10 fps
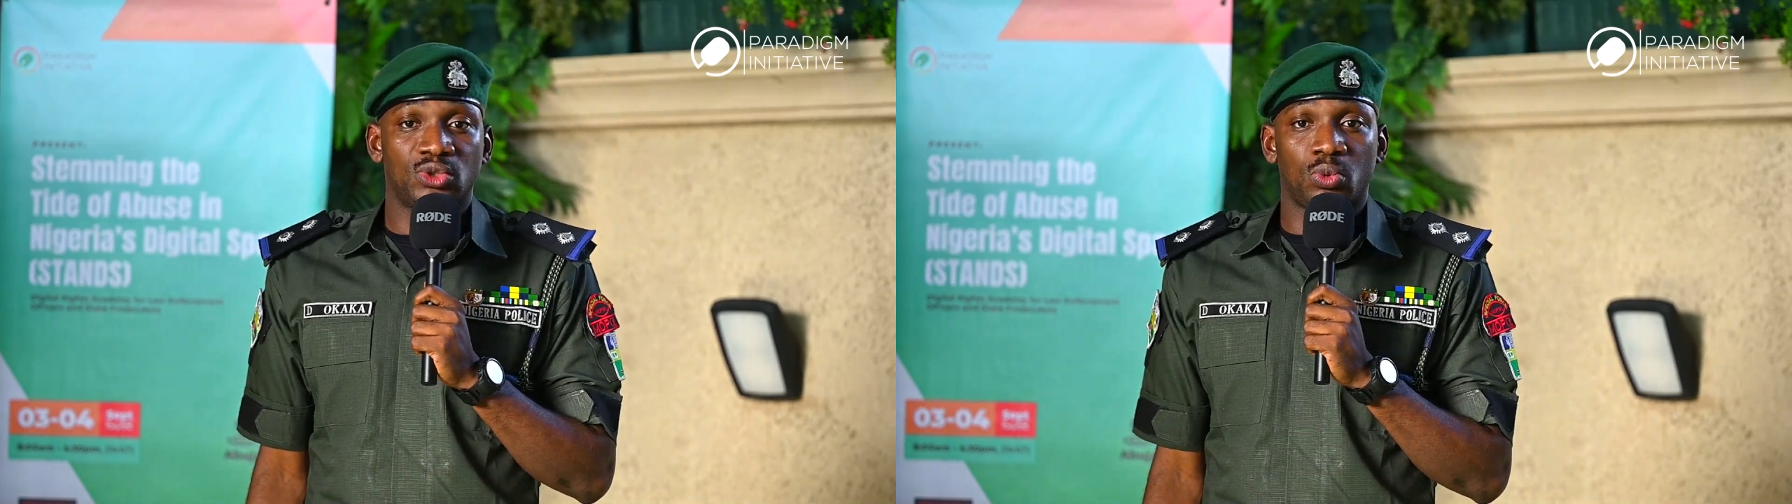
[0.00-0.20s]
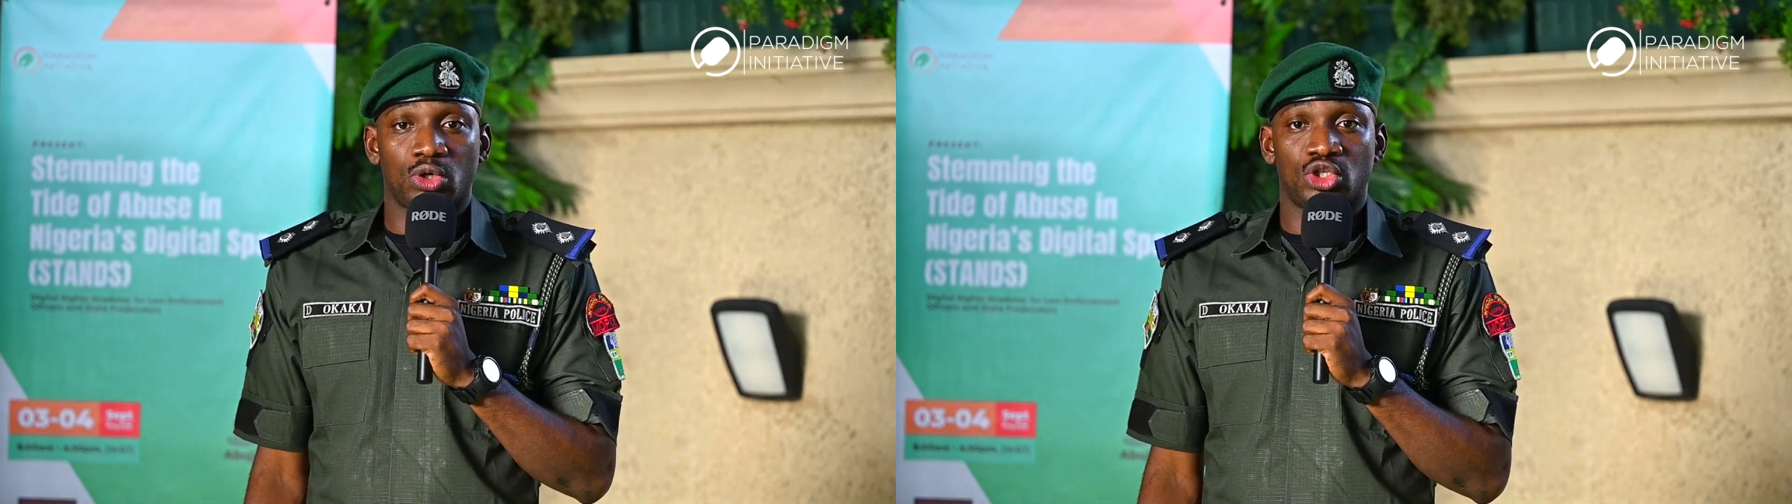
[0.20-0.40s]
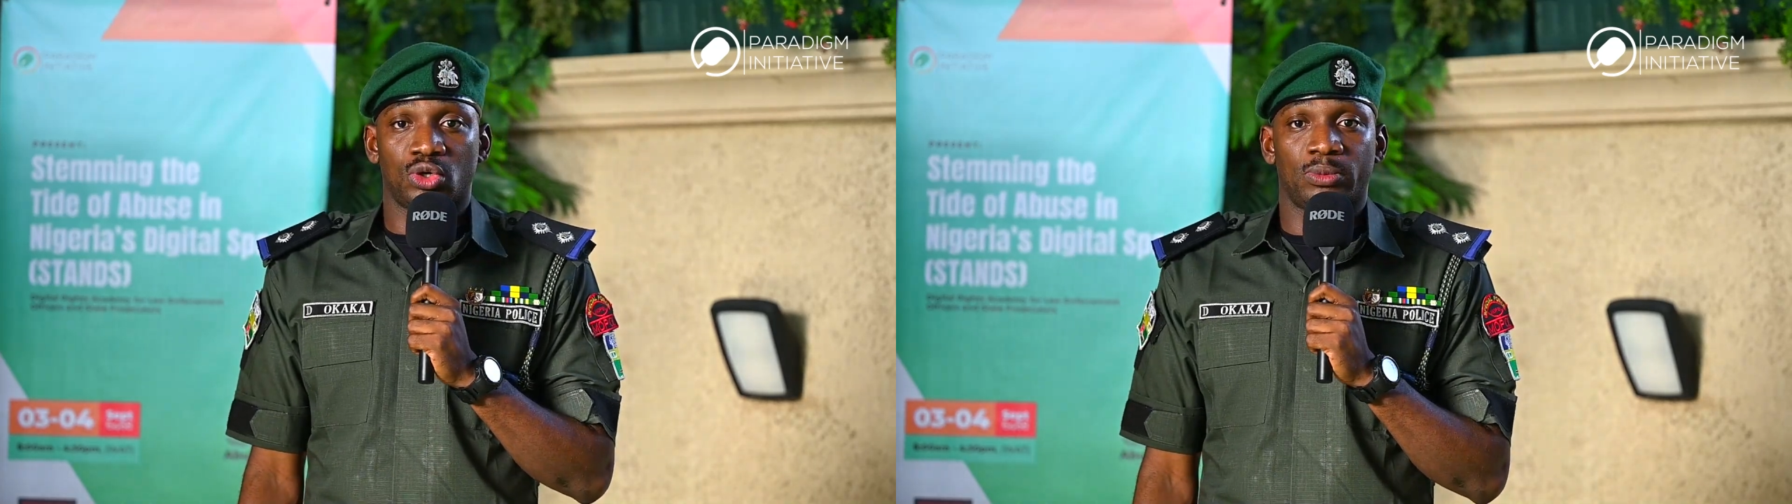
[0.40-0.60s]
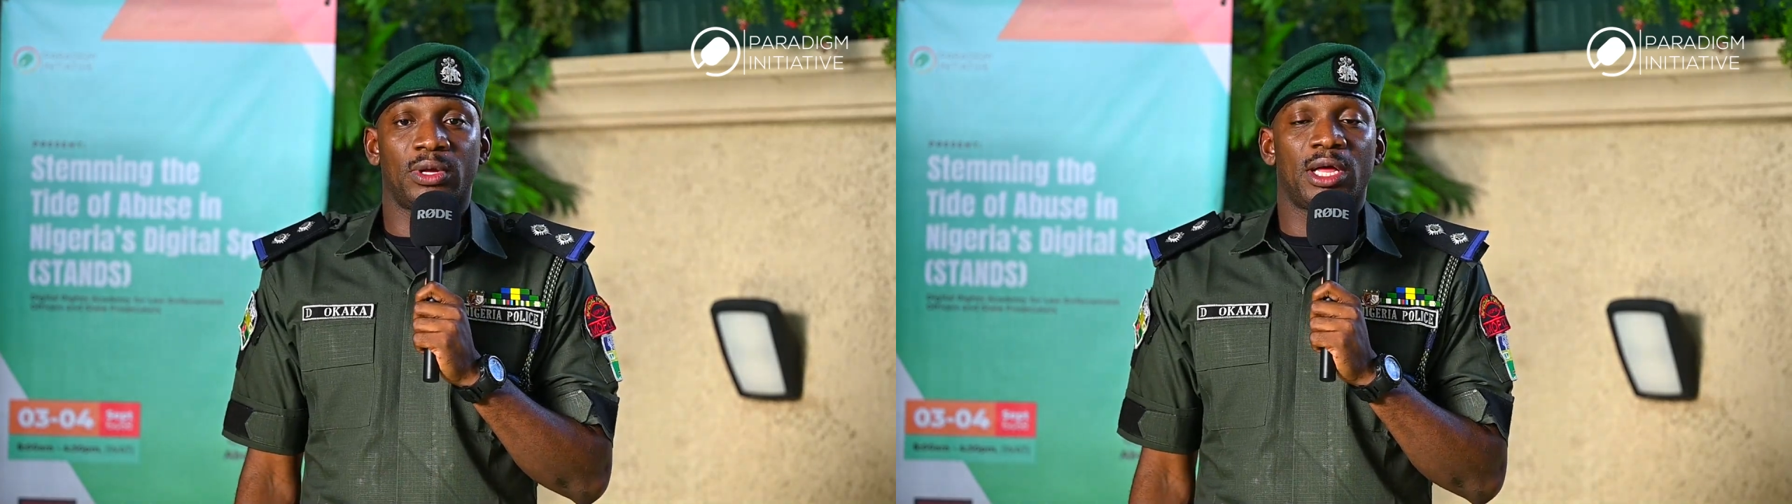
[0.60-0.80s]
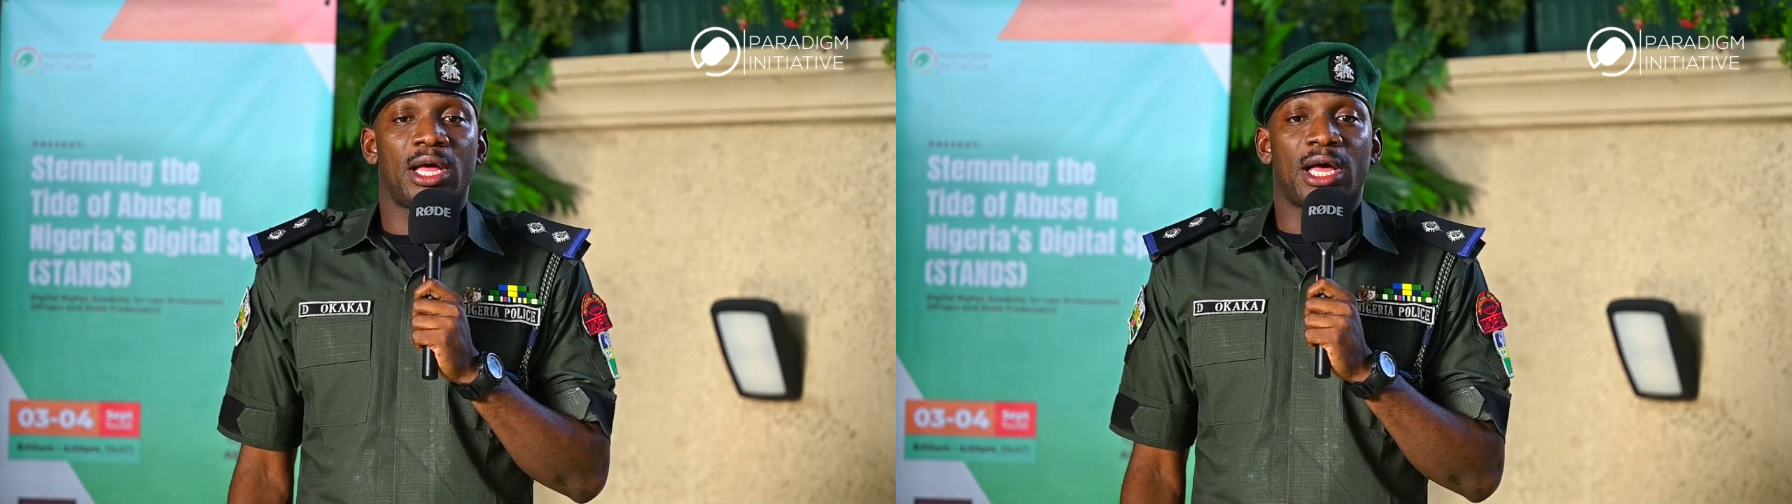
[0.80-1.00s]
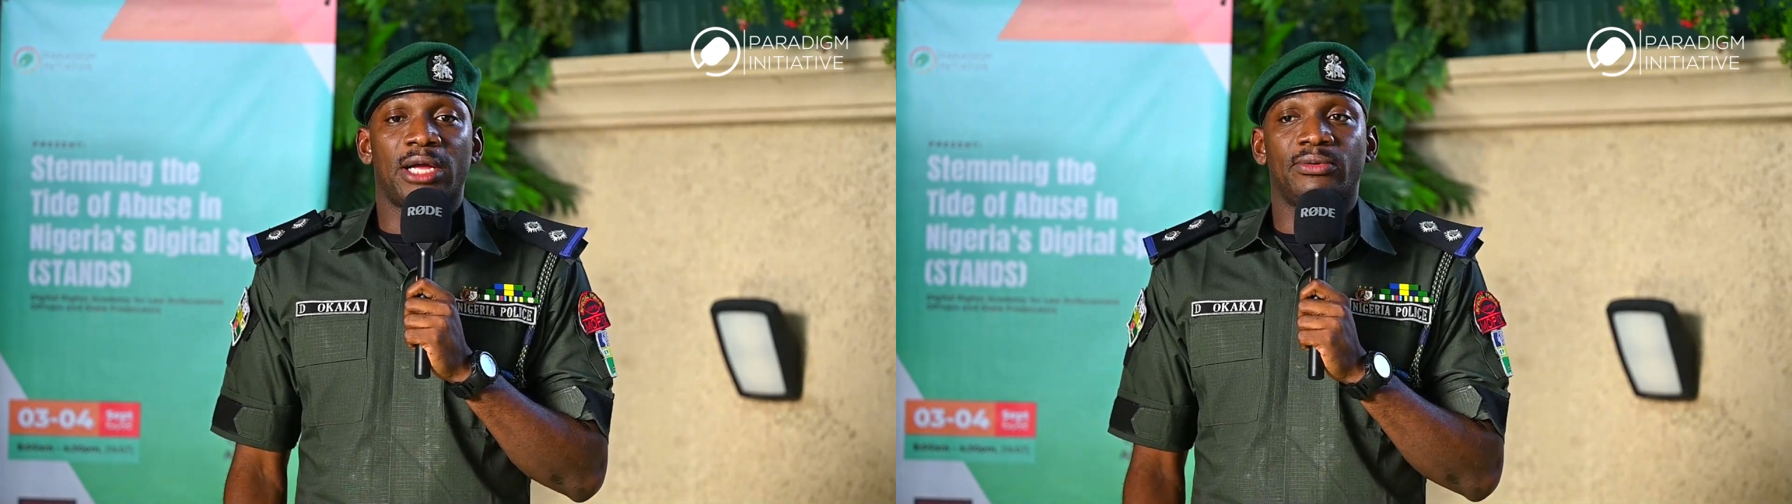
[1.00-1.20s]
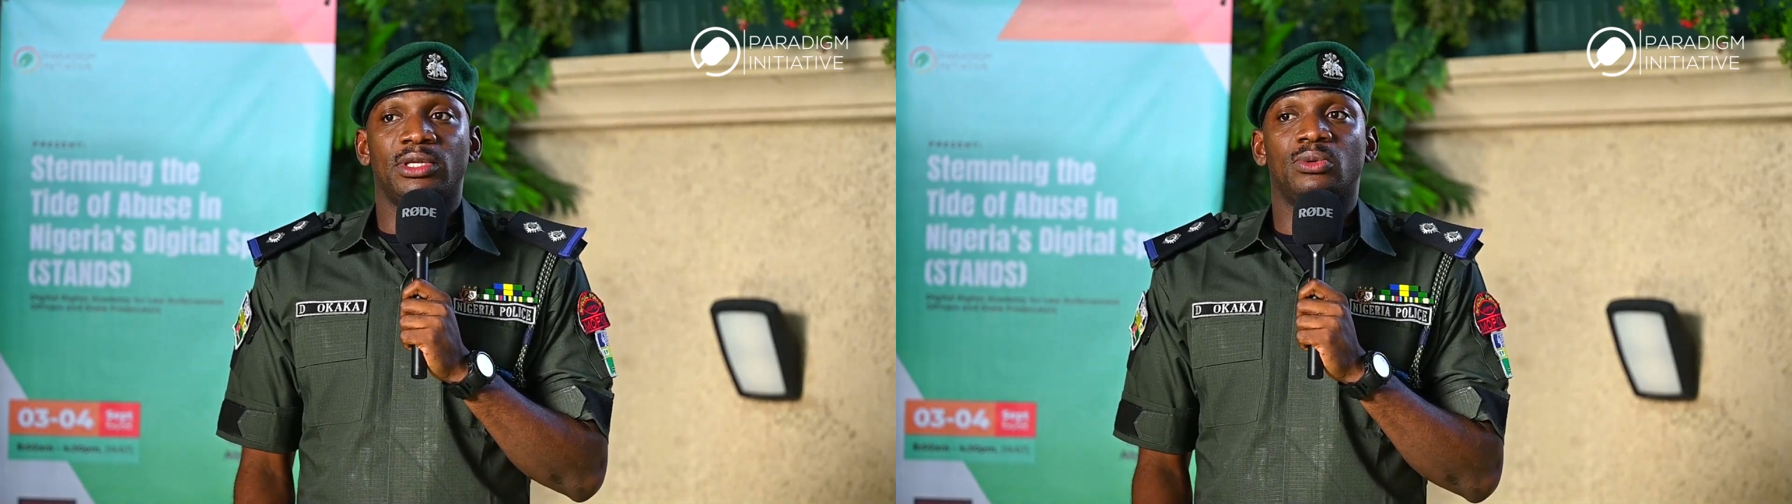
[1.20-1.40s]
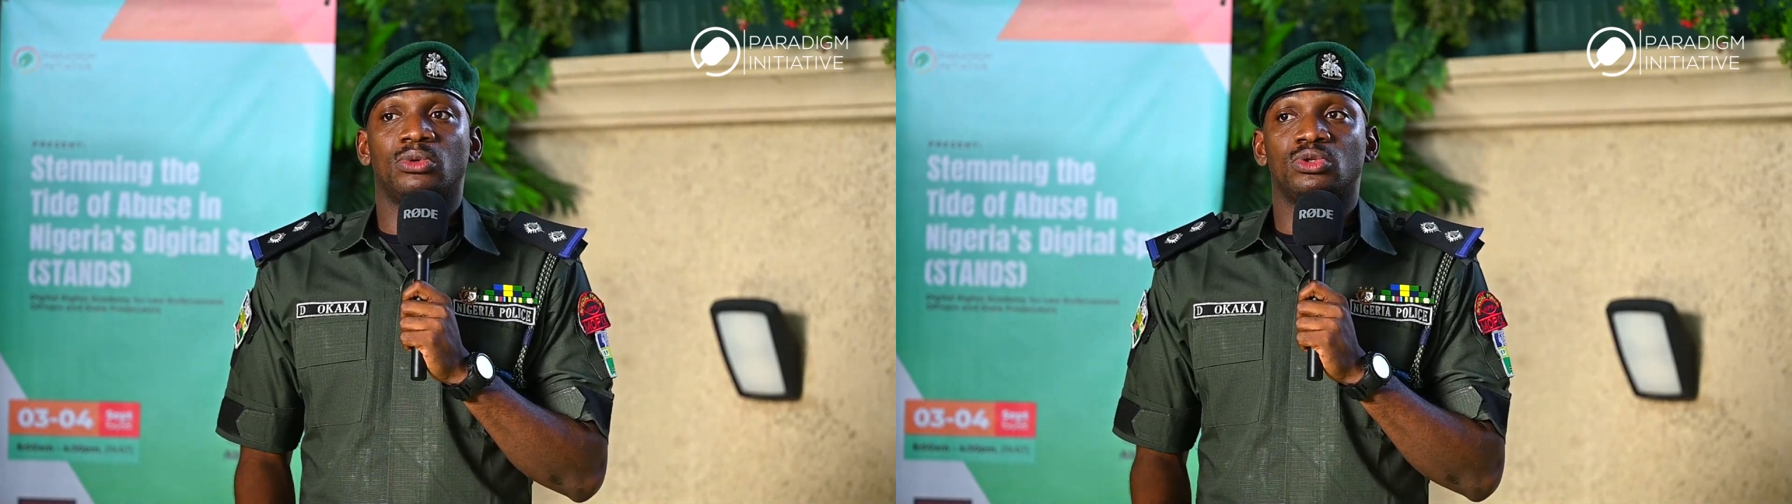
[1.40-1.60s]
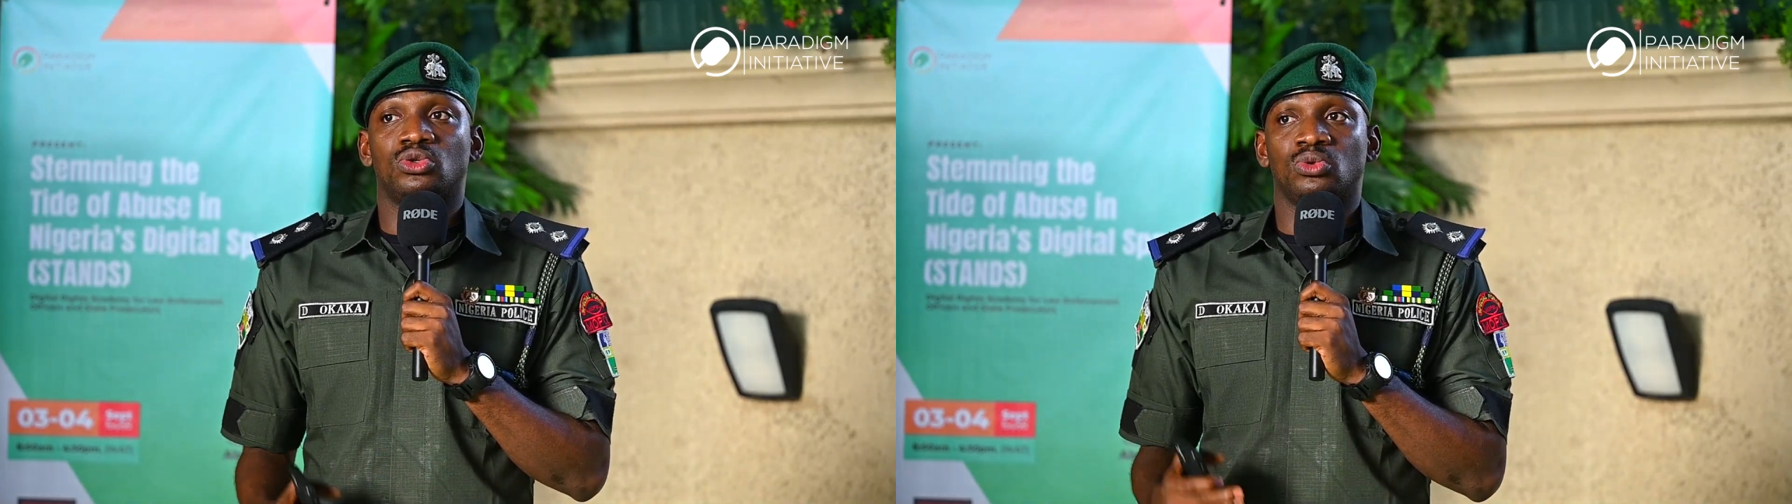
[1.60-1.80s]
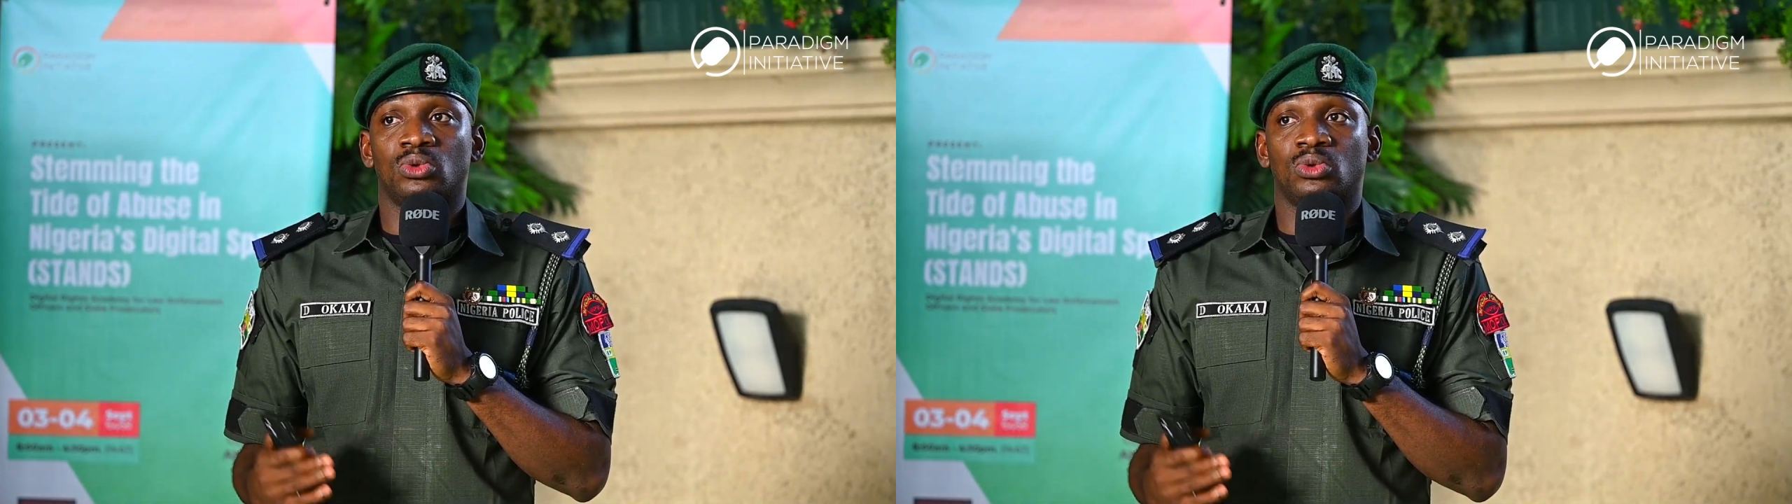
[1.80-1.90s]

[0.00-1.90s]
workshop. I really want